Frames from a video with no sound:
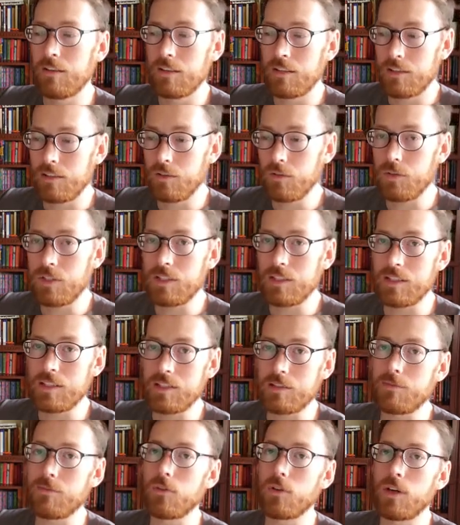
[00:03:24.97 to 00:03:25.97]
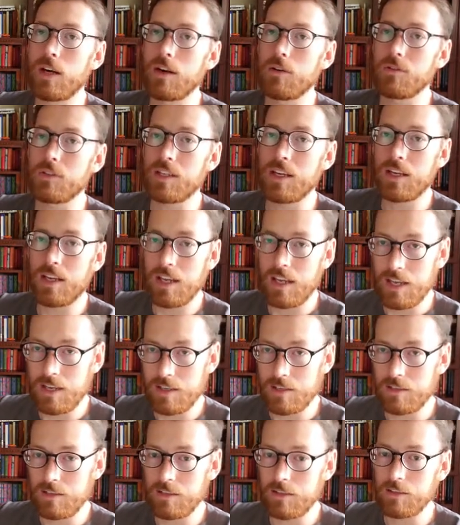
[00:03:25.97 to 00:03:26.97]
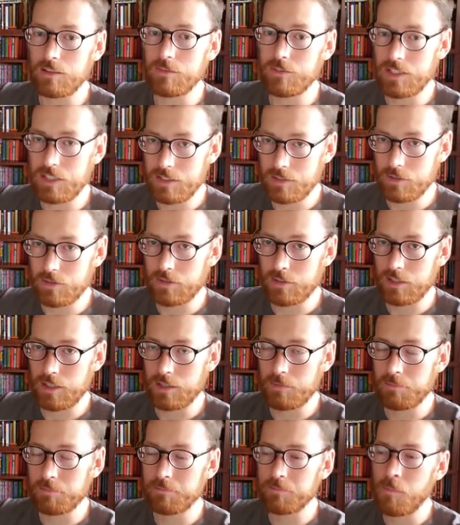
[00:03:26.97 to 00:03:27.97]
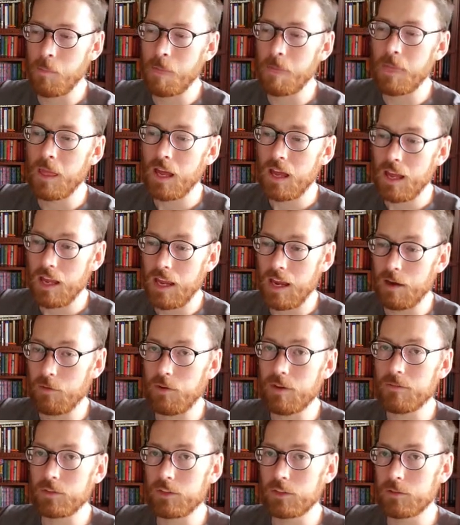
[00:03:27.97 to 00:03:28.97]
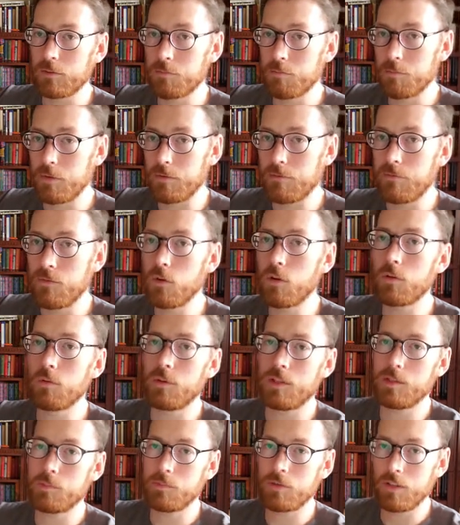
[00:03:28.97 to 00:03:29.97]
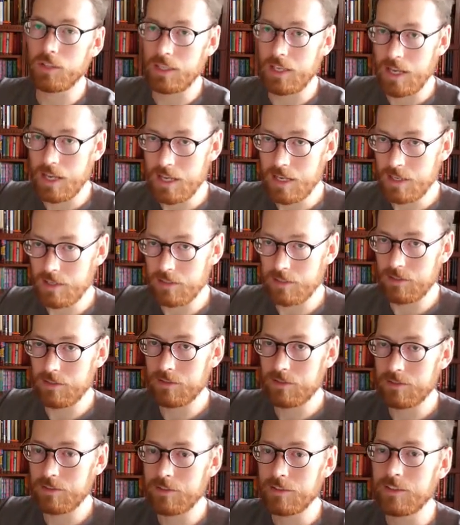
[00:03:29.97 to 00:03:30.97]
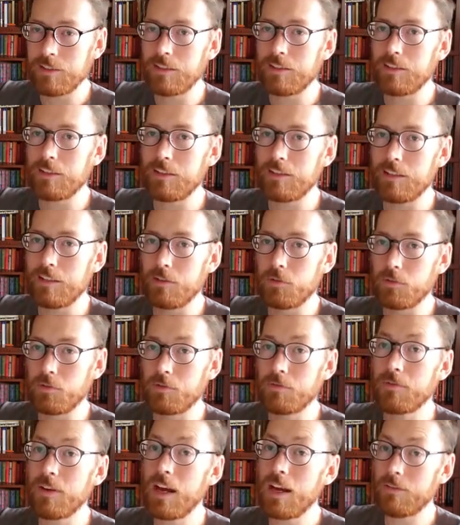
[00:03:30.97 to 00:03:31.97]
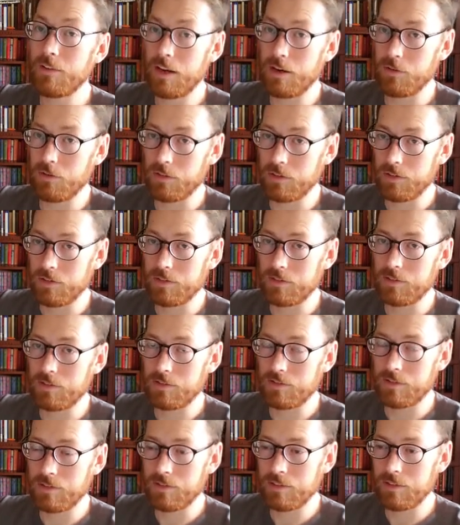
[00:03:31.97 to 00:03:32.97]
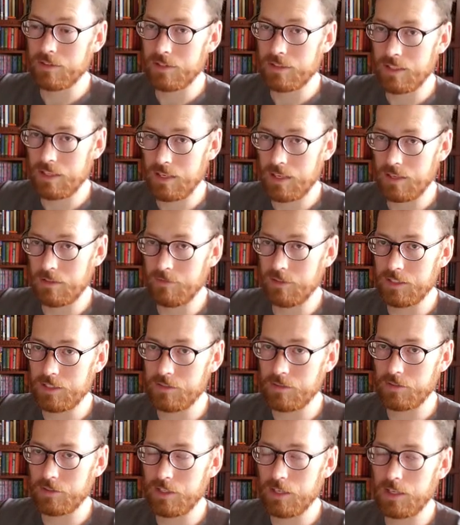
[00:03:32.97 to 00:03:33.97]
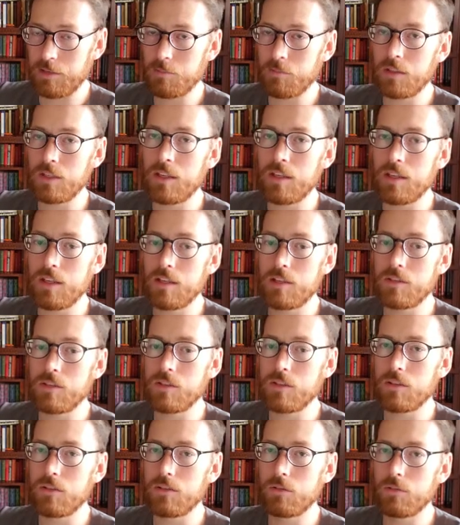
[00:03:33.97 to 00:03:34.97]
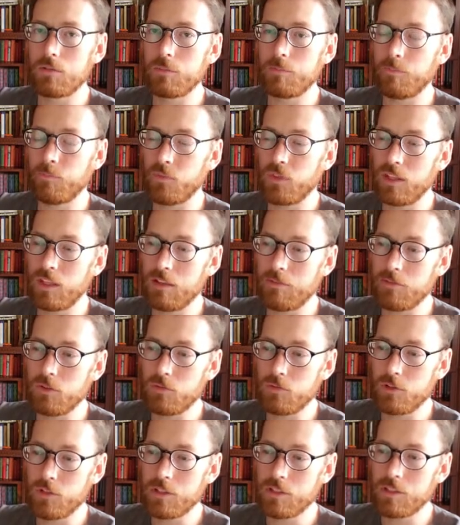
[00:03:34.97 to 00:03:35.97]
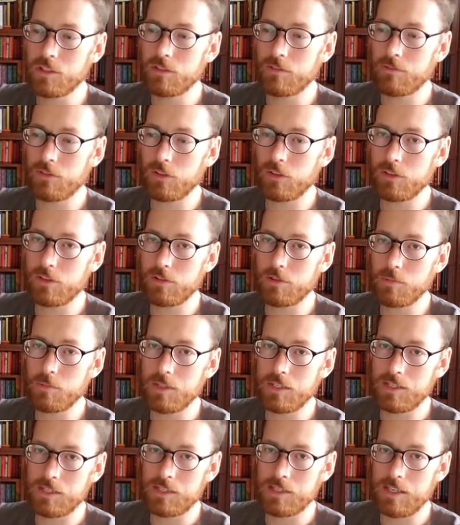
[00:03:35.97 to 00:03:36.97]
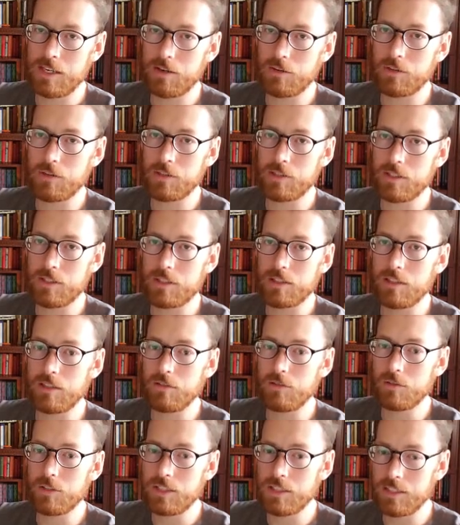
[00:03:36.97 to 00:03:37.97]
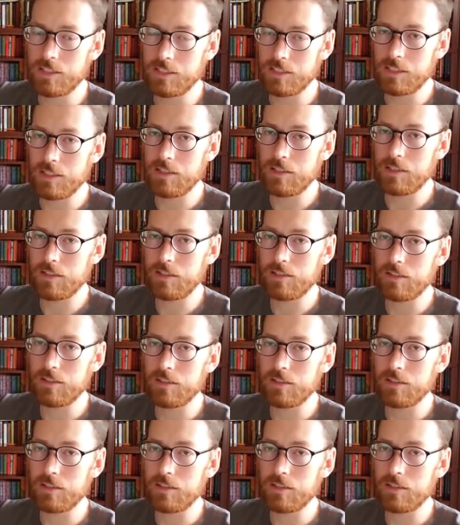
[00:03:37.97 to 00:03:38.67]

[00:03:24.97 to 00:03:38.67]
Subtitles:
UTC is 4 hours ahead of Eastern Time. However, before we sprung ahead, it was 5 hours ahead of Eastern Time. So if you just converted your business hours into UTC